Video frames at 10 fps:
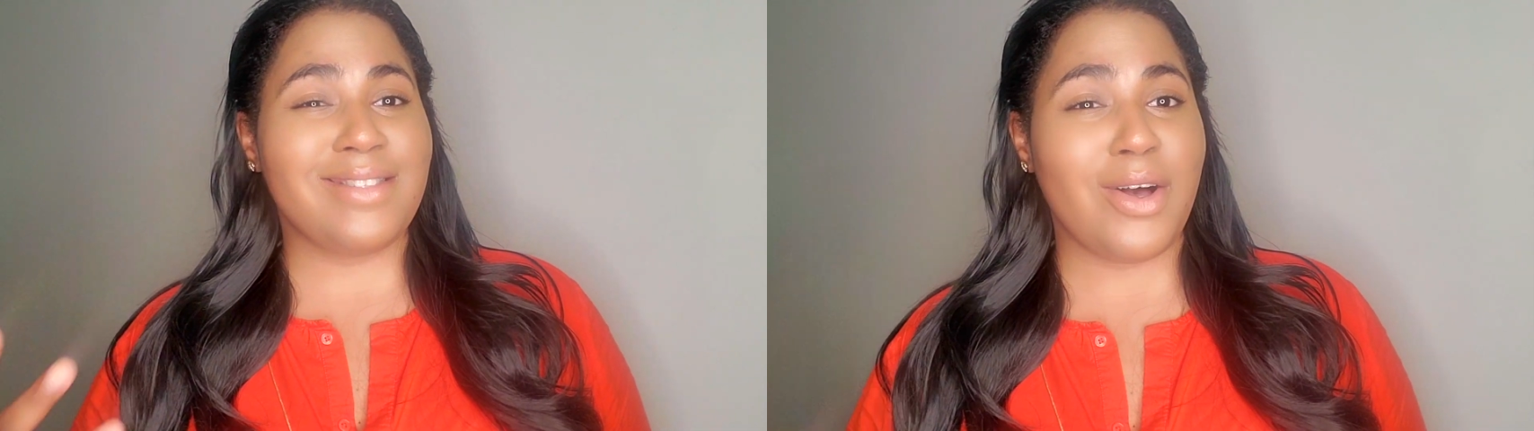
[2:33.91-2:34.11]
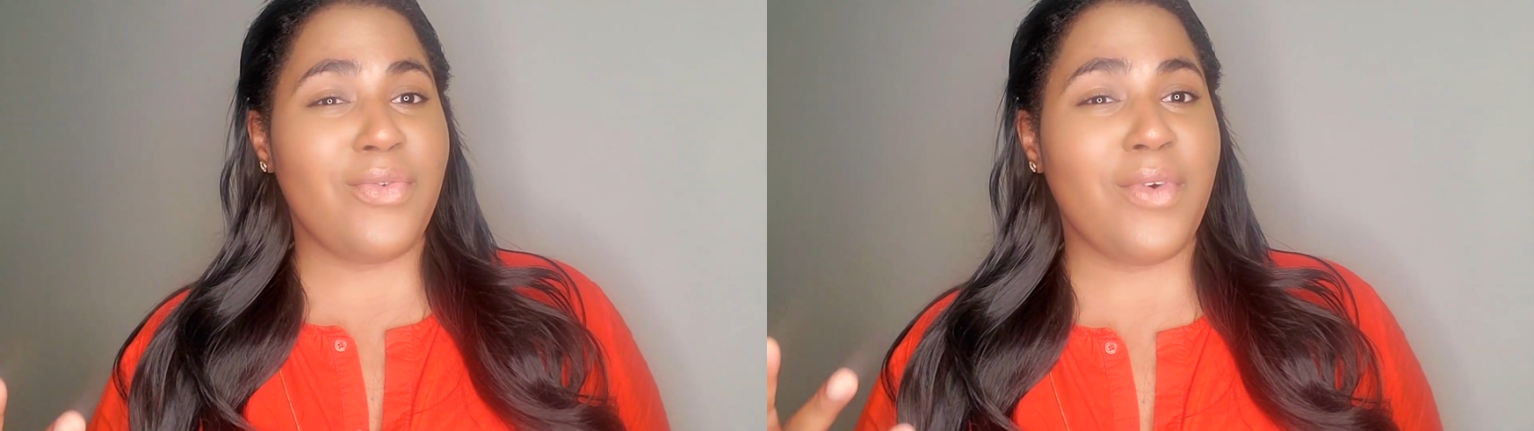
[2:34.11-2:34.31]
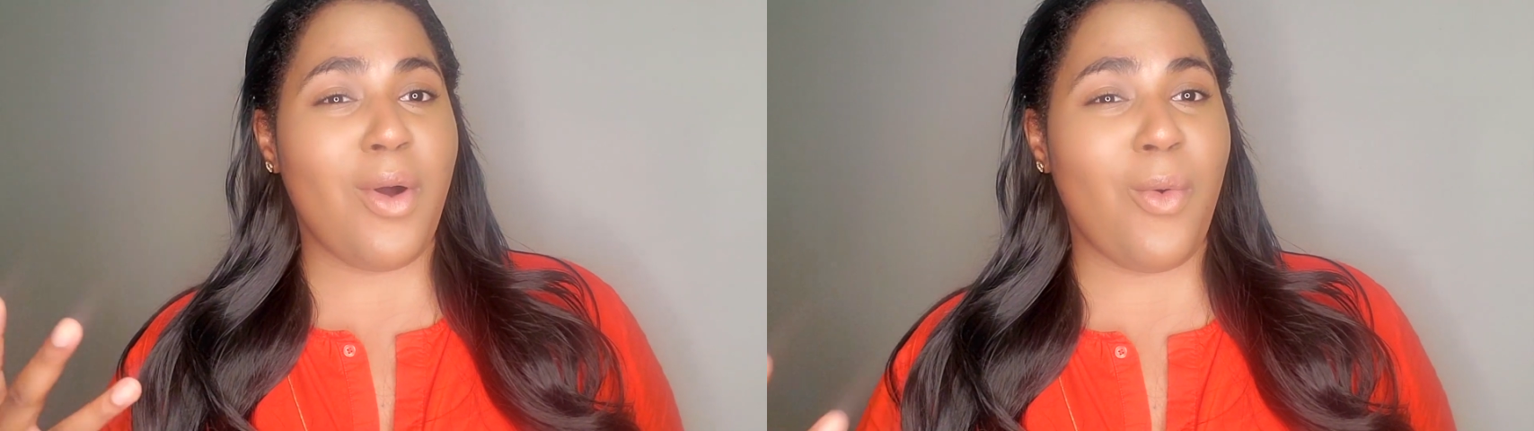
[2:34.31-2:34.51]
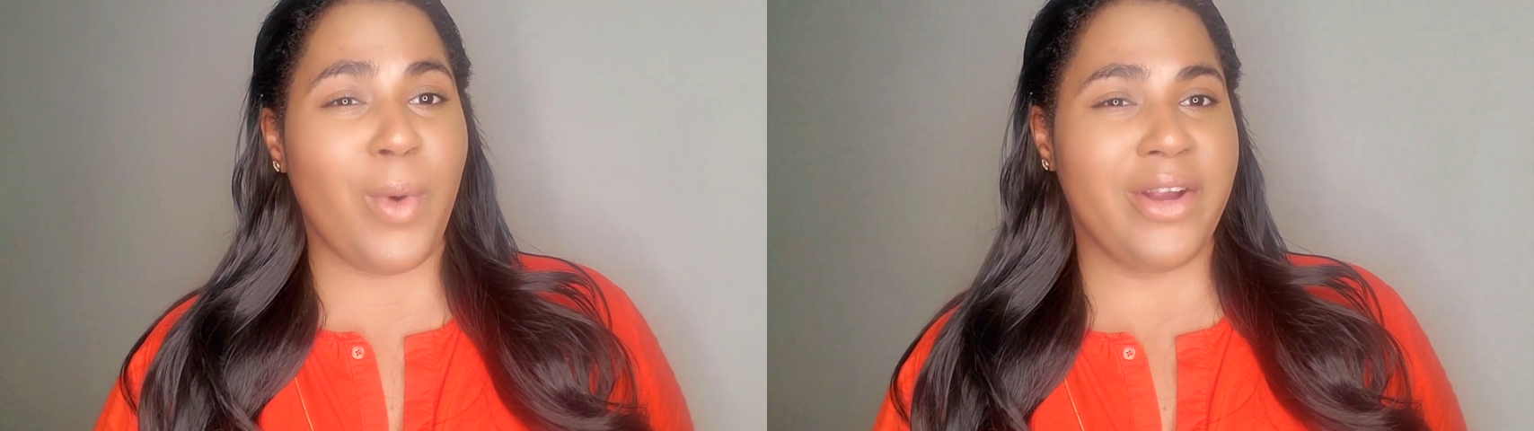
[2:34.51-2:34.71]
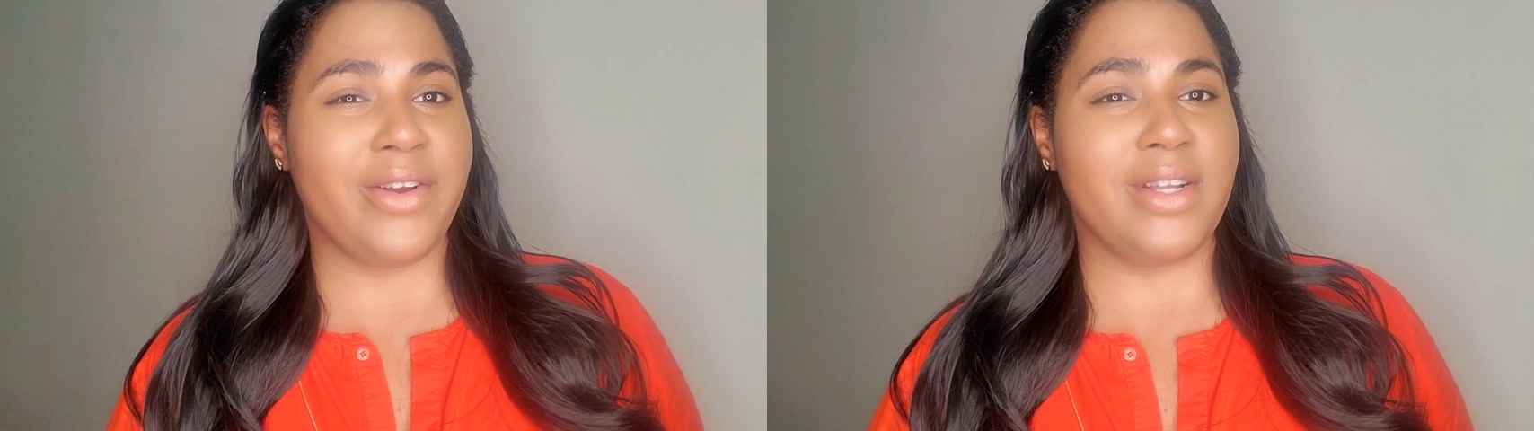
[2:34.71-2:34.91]

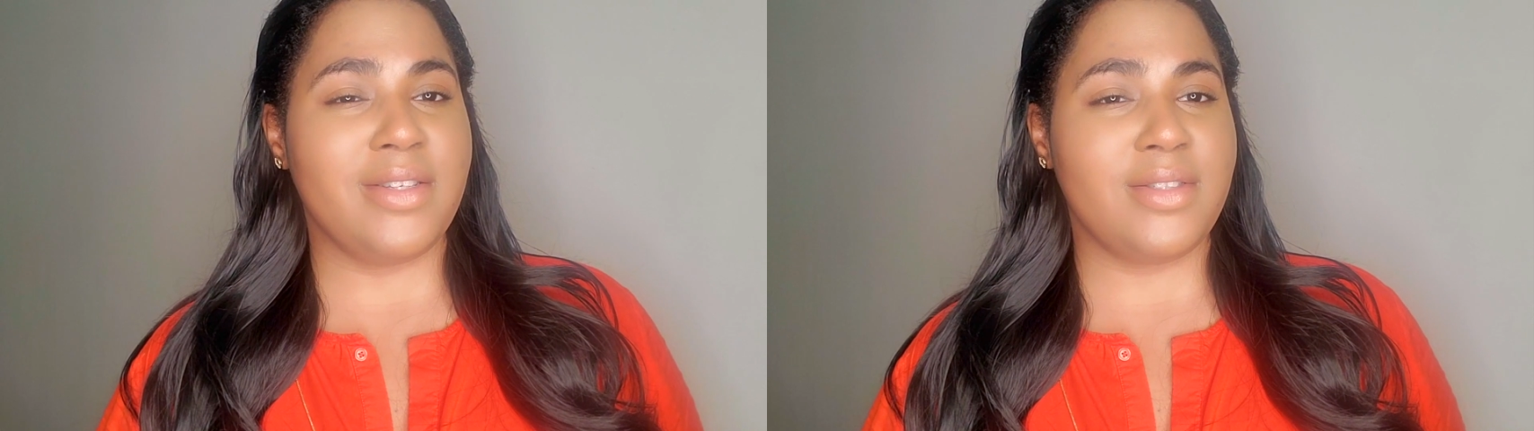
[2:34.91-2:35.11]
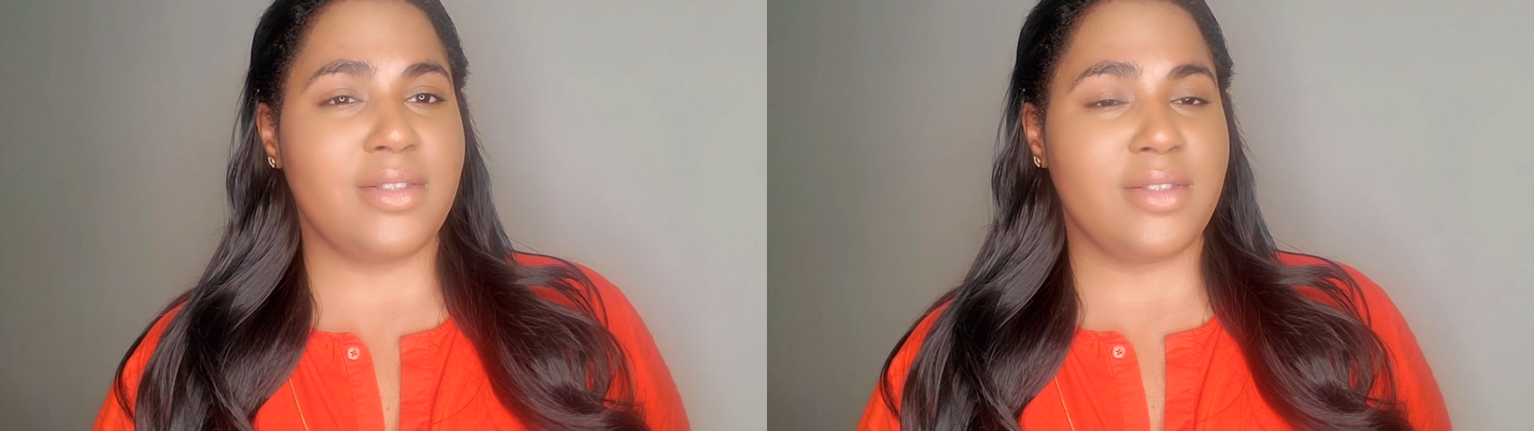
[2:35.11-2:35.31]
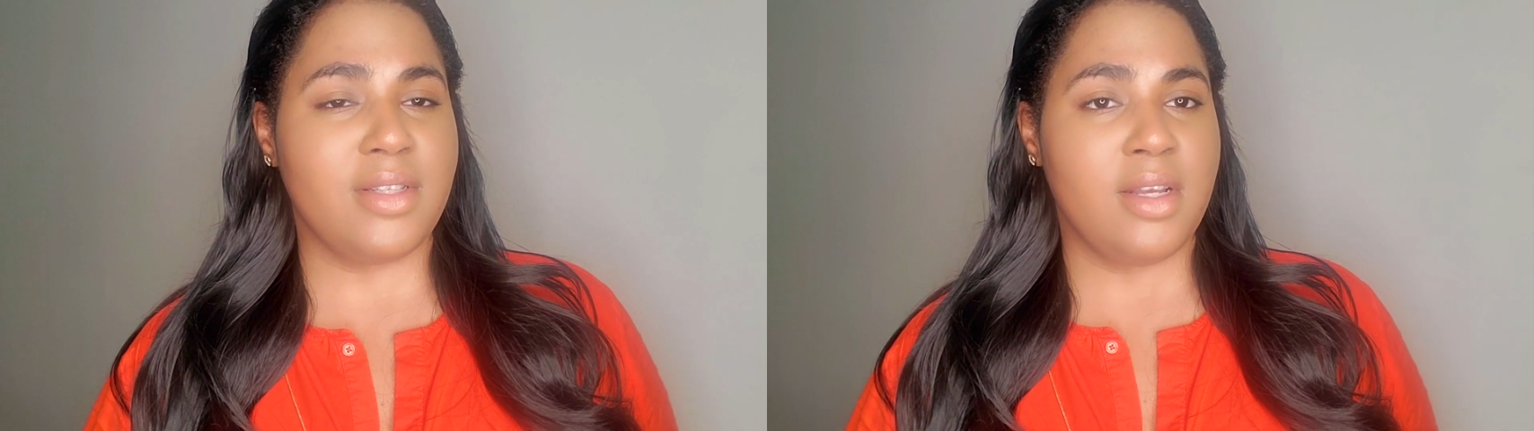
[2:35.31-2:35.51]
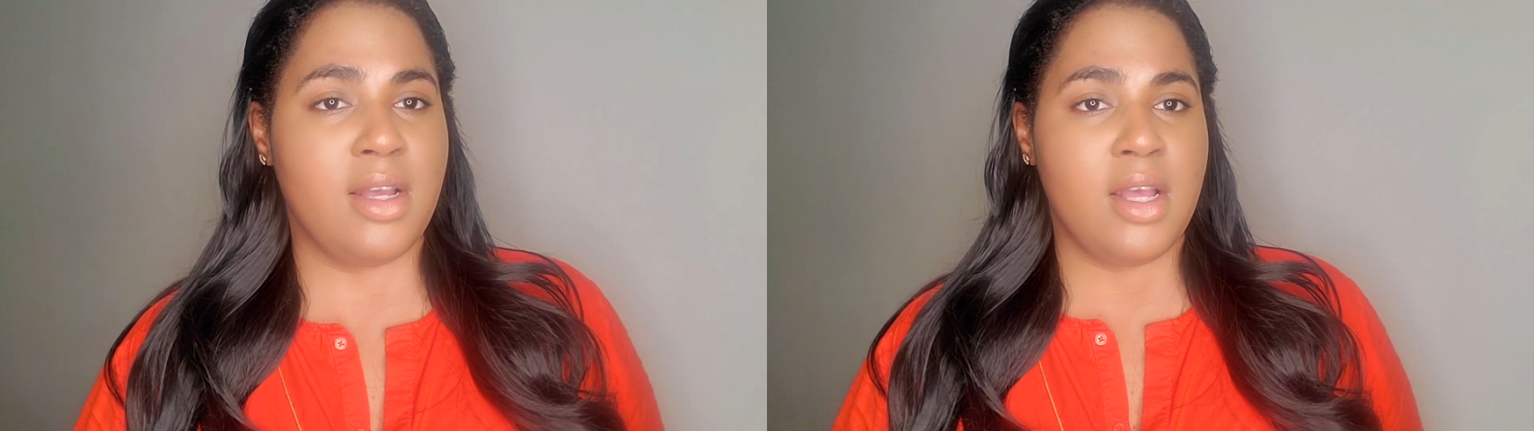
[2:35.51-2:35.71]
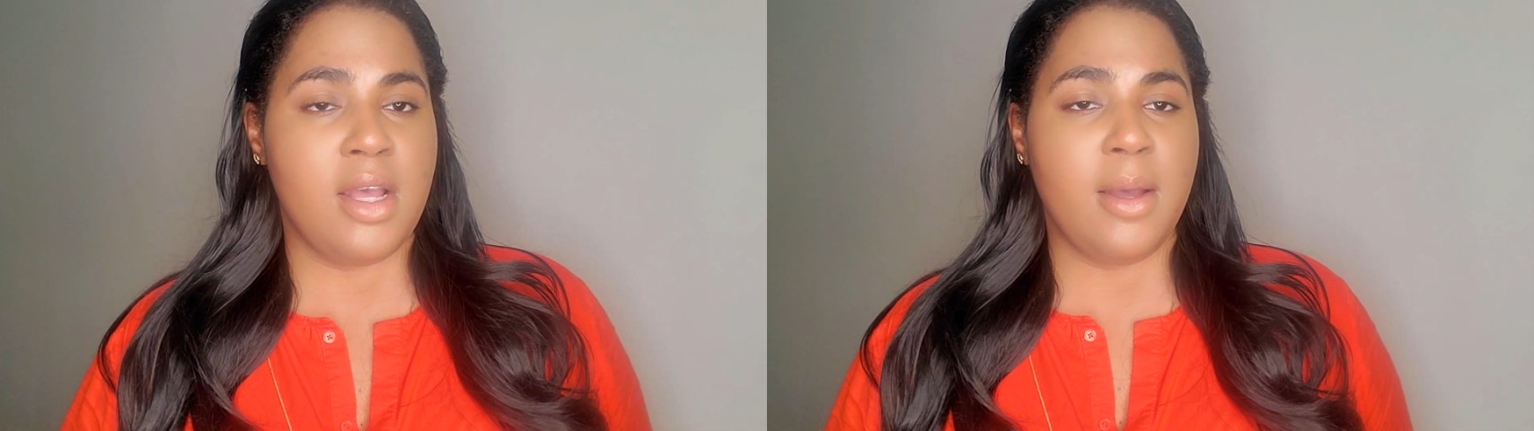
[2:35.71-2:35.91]
self-awareness,
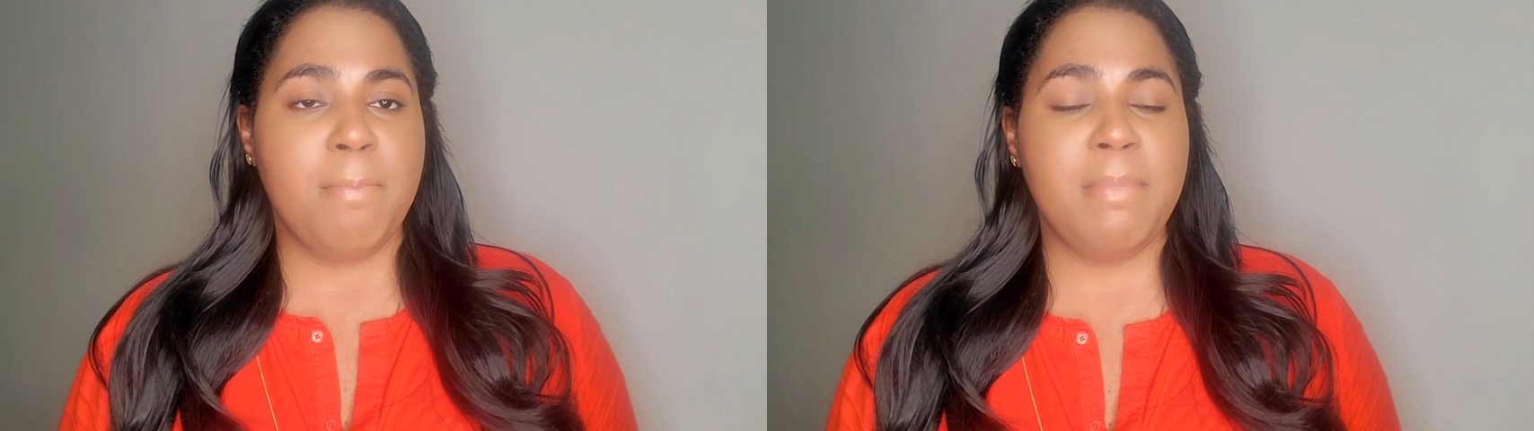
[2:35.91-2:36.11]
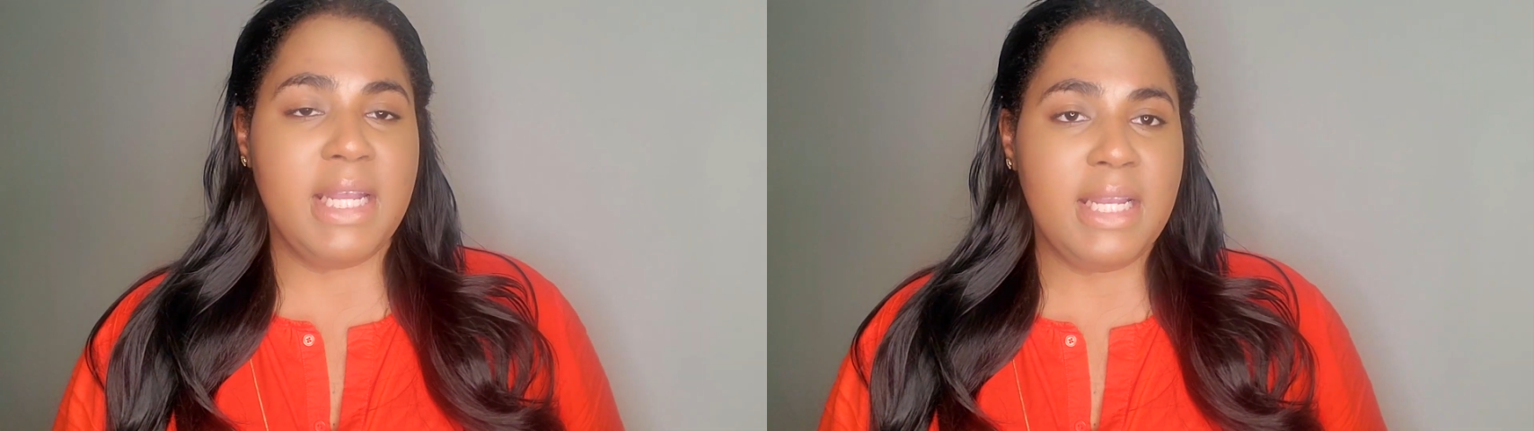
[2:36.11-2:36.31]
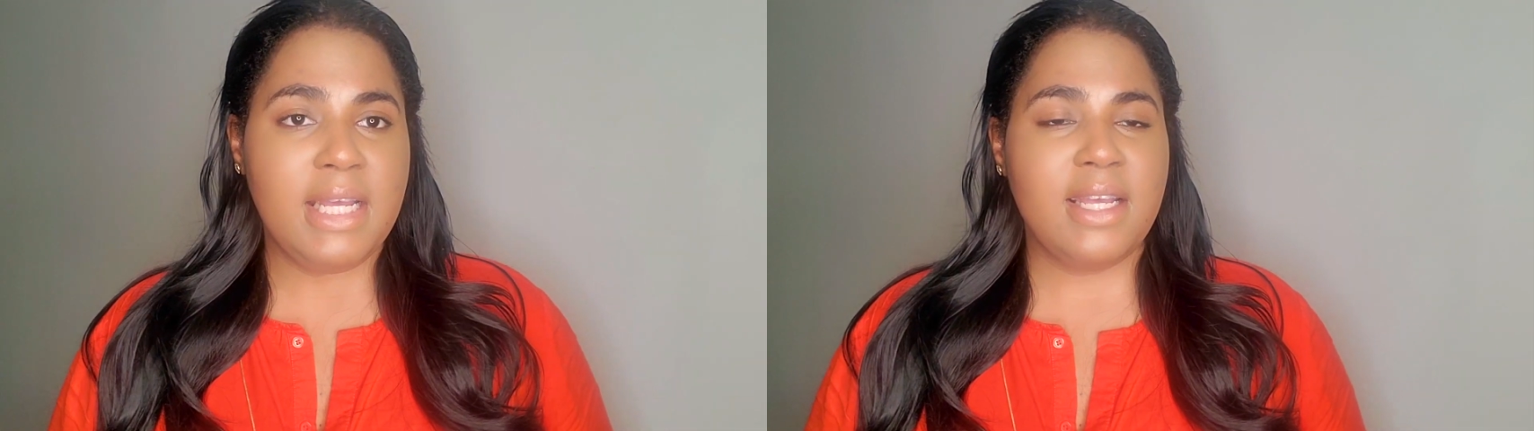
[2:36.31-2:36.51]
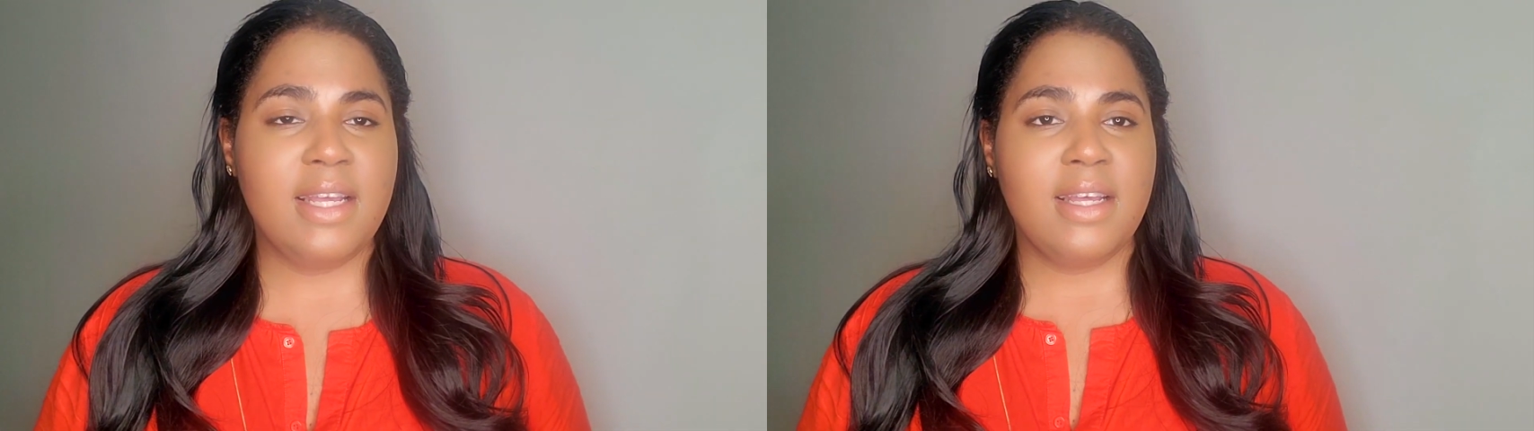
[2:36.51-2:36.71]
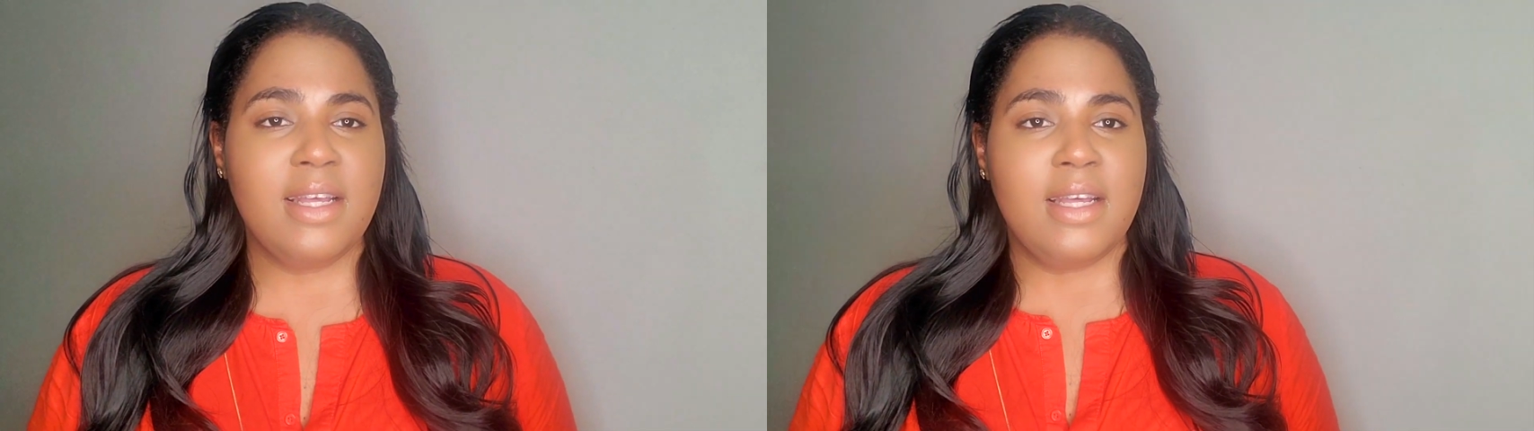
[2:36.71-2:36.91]
meaning